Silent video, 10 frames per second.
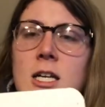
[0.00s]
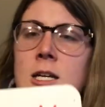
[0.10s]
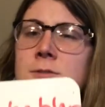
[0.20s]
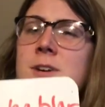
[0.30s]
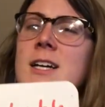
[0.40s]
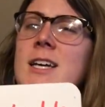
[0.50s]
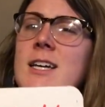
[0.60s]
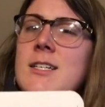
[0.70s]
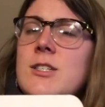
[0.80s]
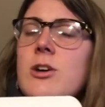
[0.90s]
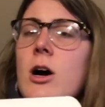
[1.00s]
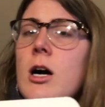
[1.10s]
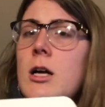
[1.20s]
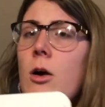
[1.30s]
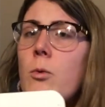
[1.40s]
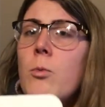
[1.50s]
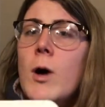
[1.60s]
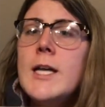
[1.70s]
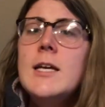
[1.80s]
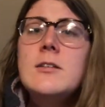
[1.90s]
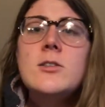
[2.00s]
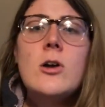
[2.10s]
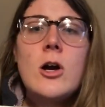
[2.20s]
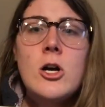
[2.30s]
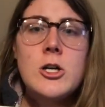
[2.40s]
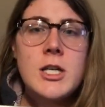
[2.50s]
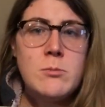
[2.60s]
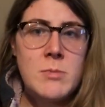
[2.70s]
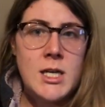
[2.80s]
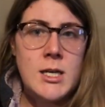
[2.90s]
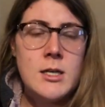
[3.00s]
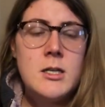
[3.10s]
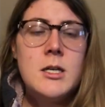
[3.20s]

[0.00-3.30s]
If I can't talk, what is hurting me